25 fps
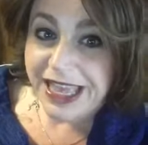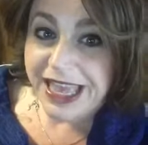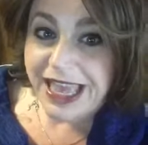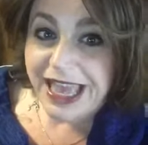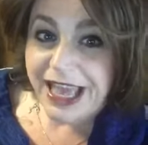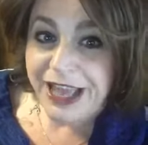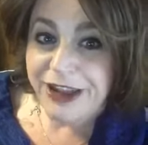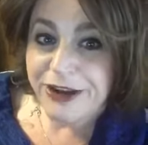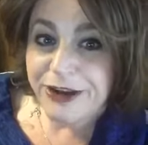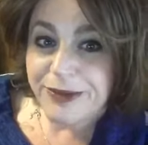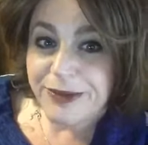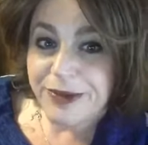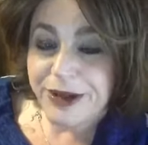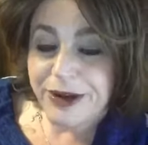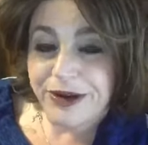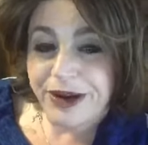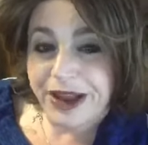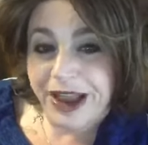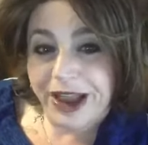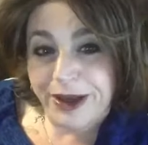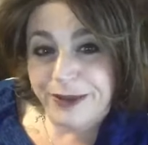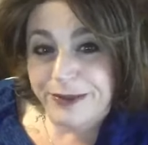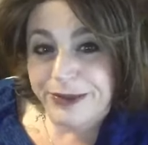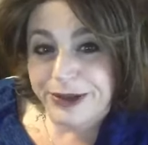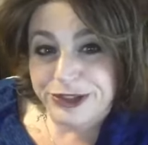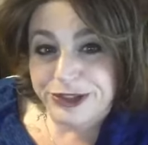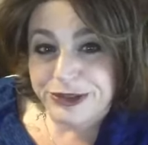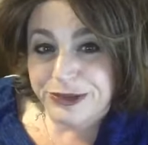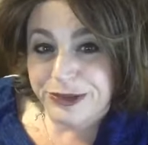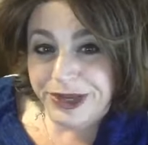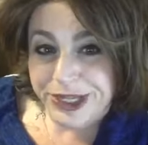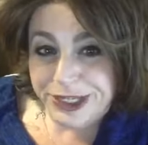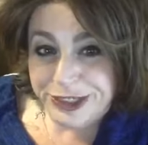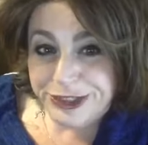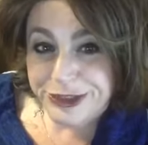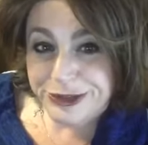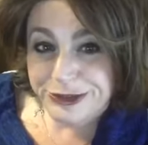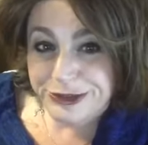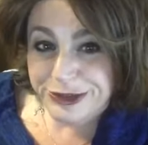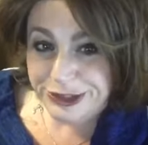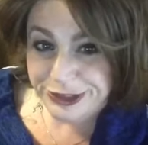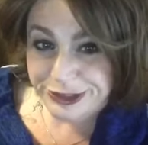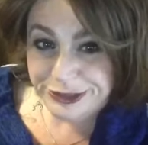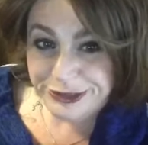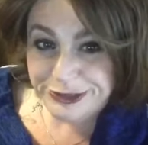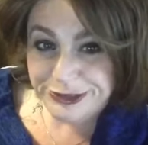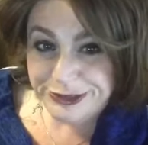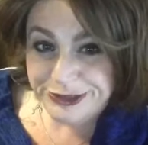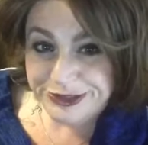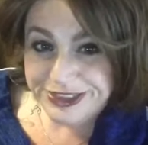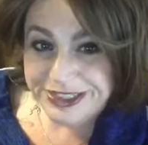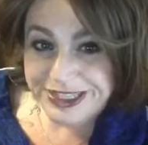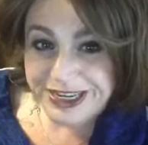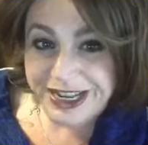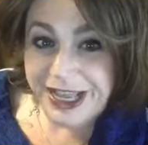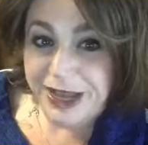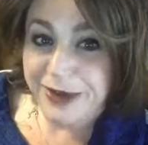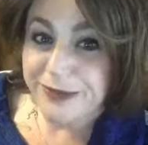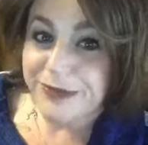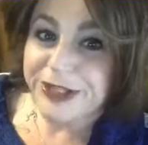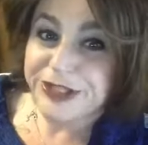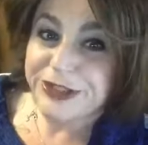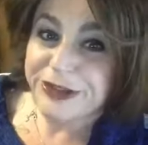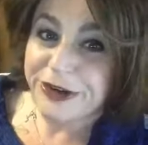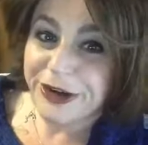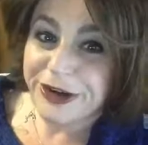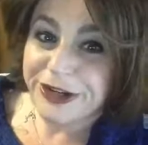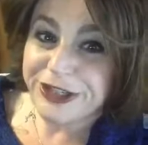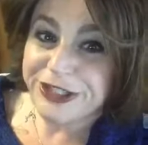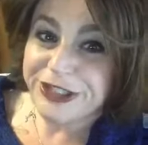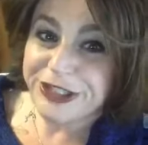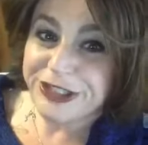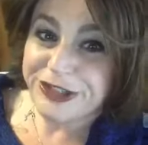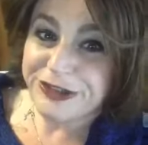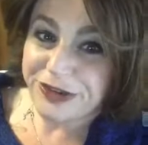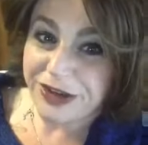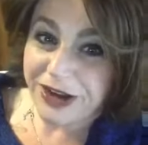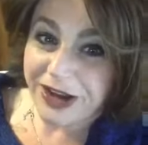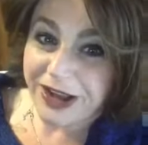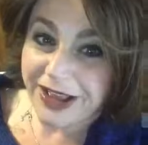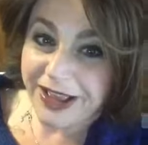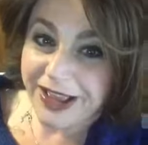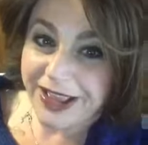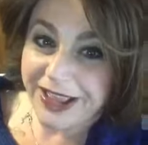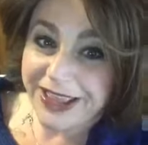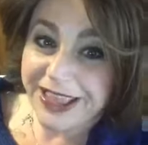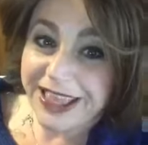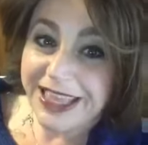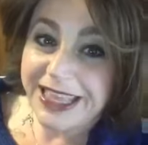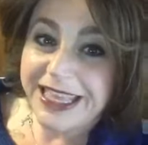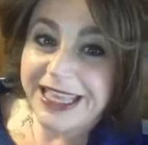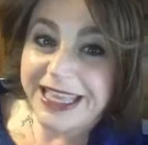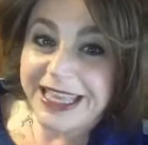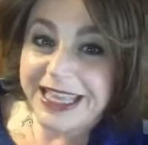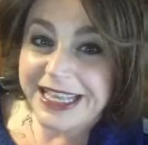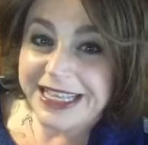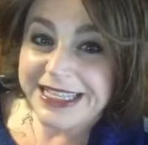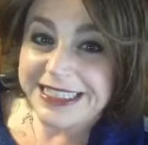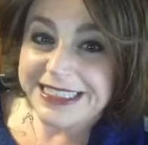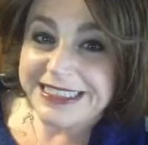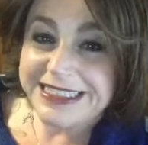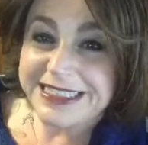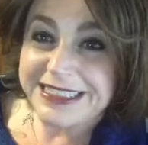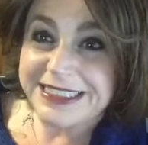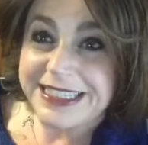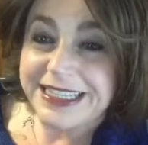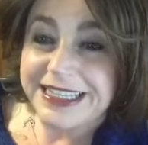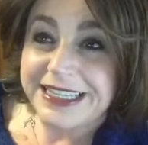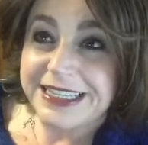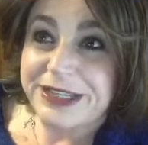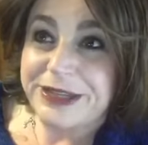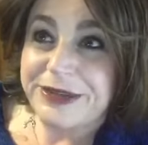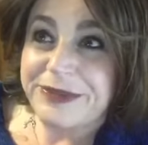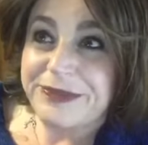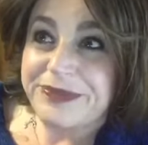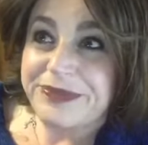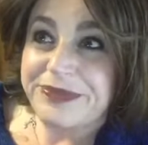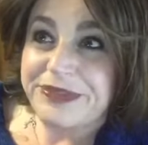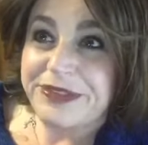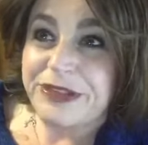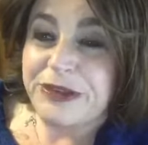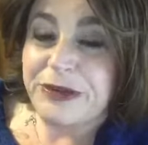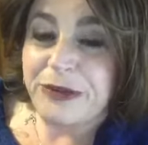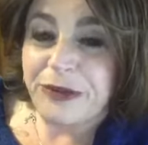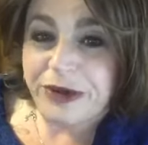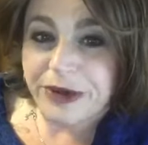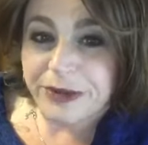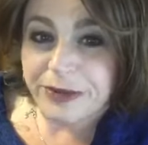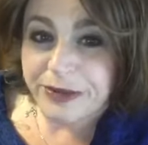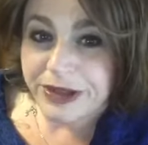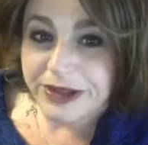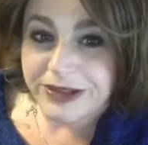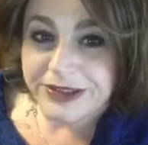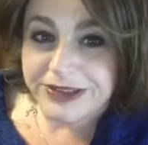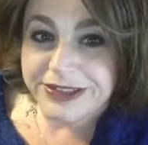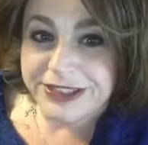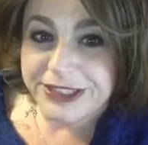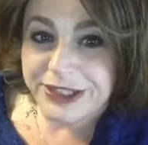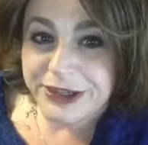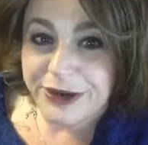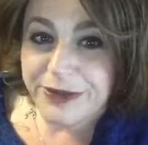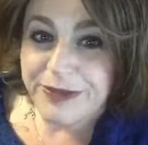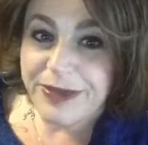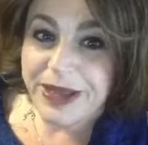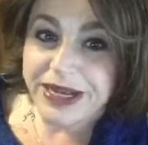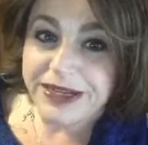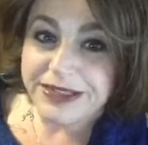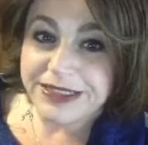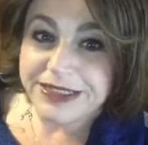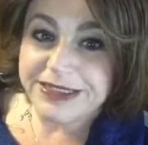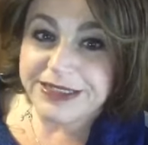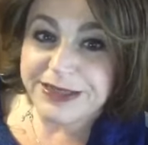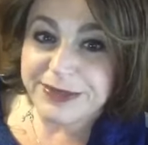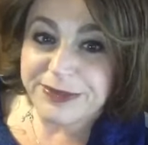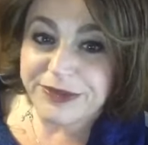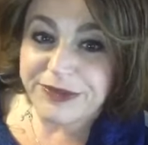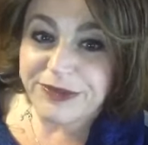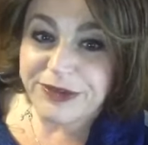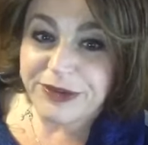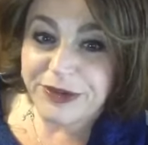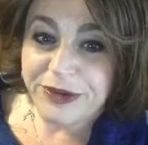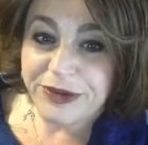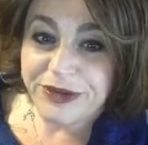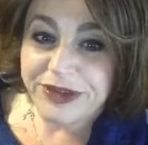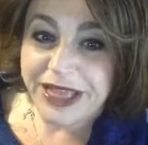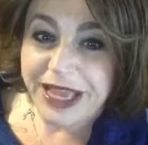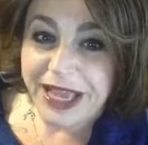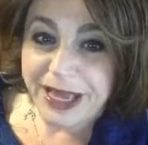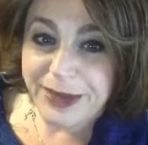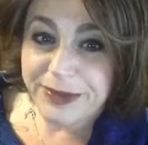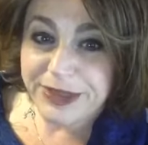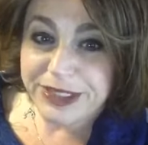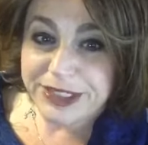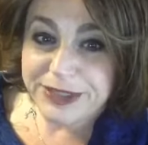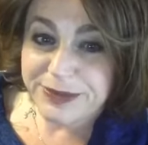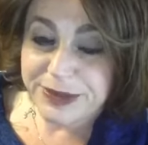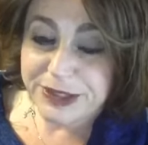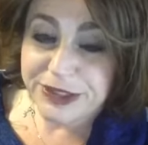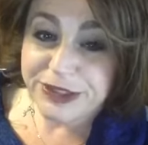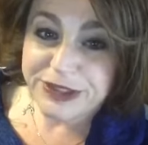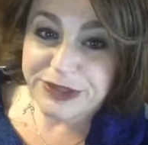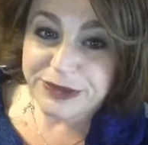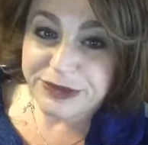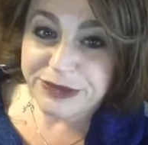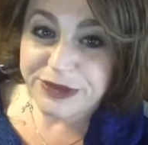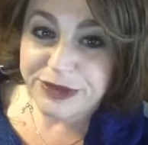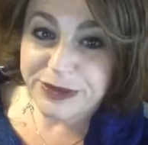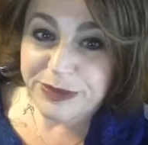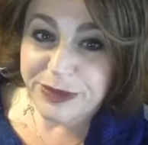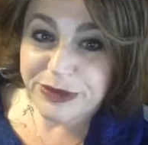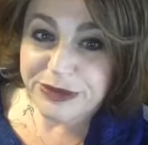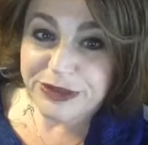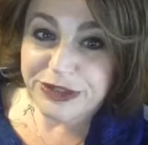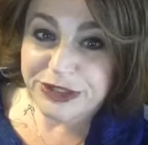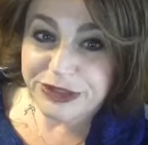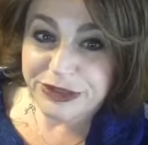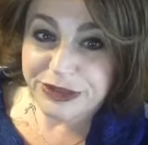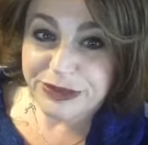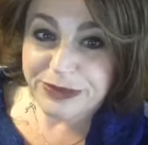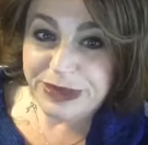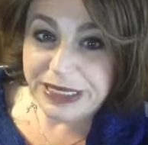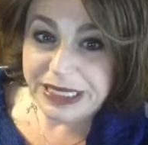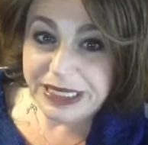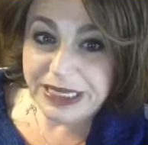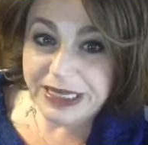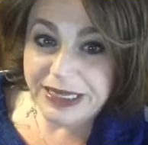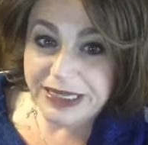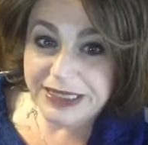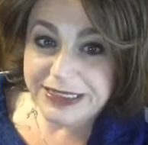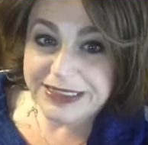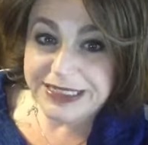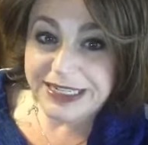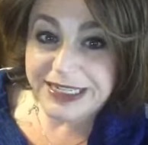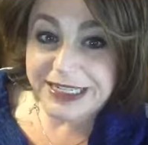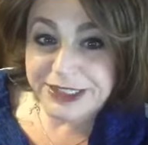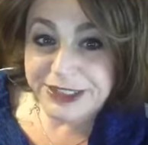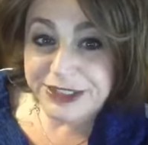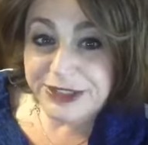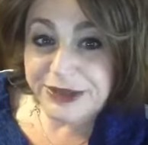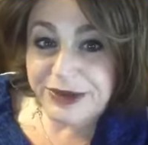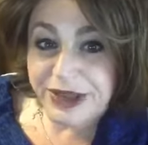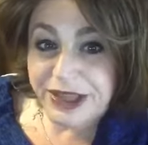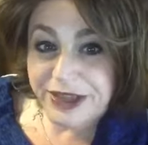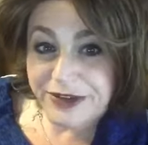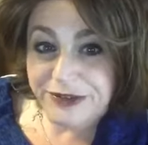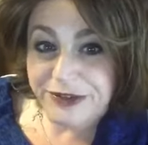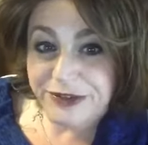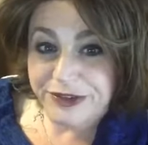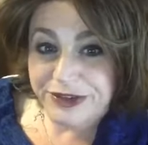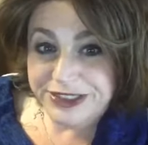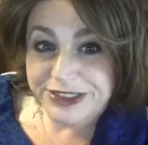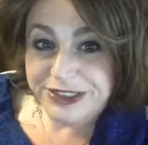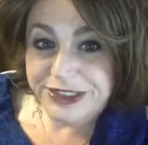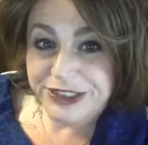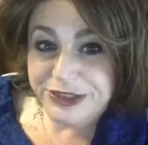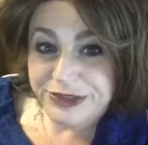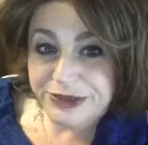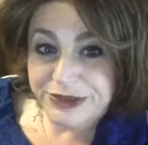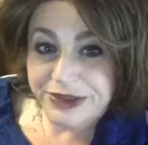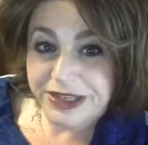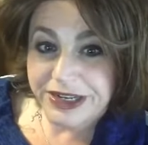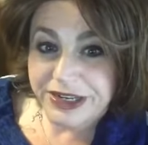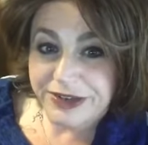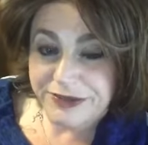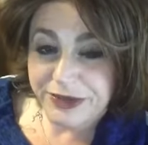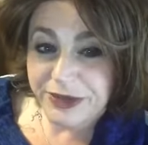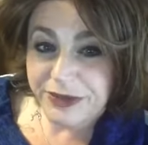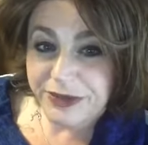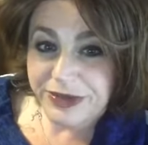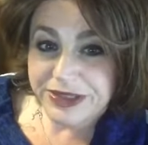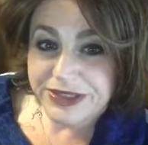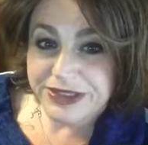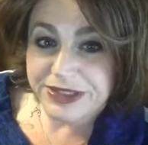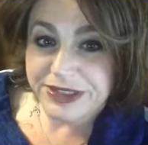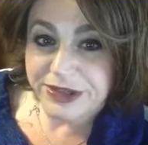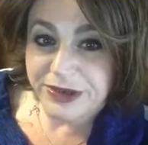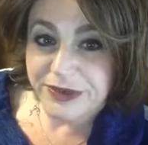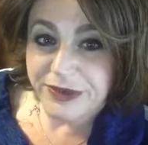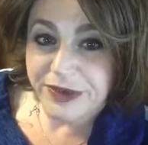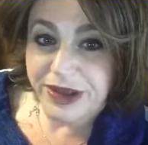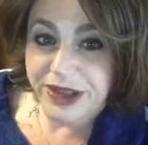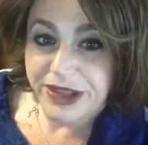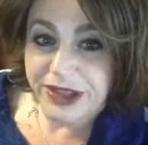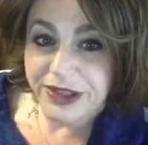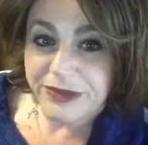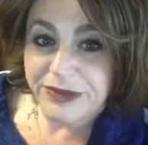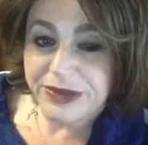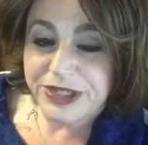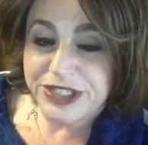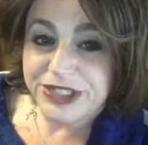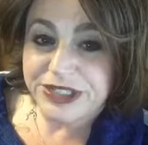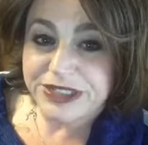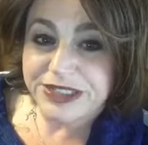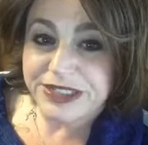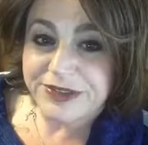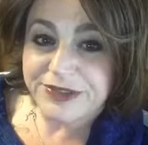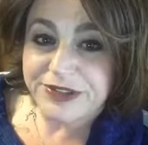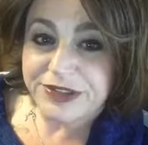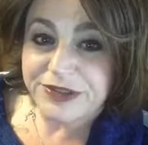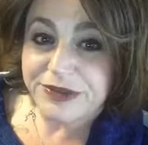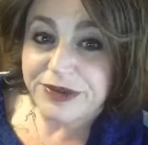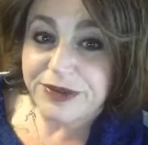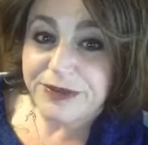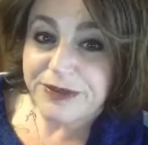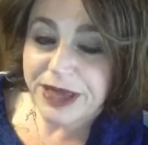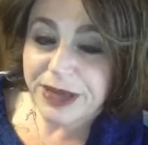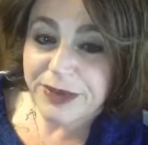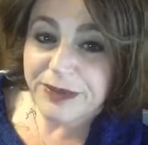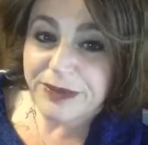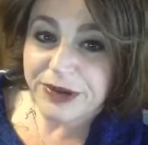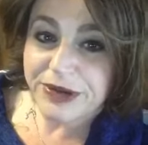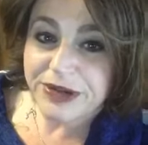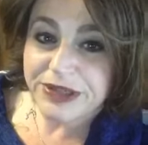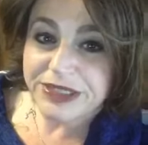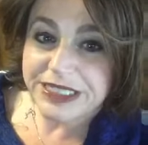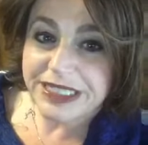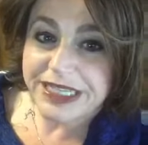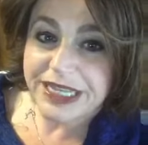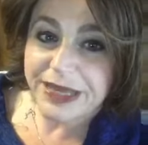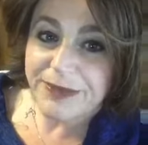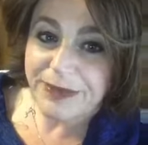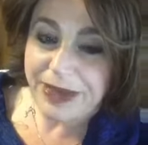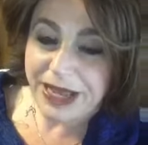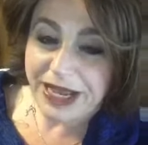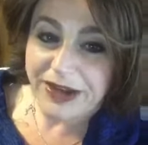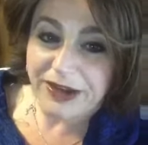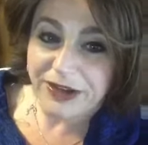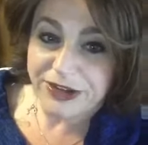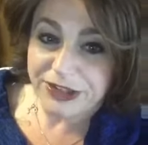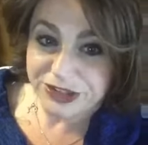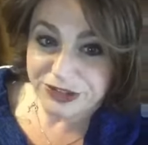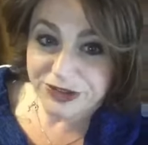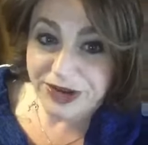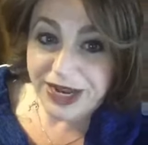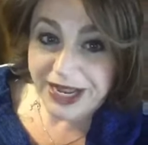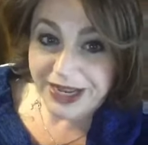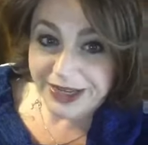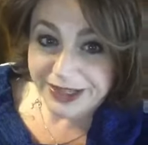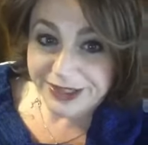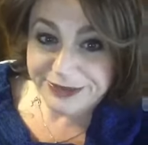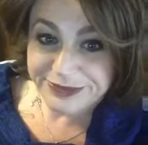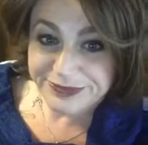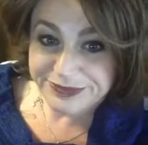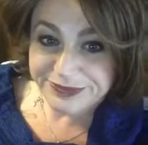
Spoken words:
And no matter how much weight you lose and how much hard you try, it's normal to go back to some of your old habits because we're emotional beings, and it's okay for us to do that every once in a while. We just have to remember to get back on track.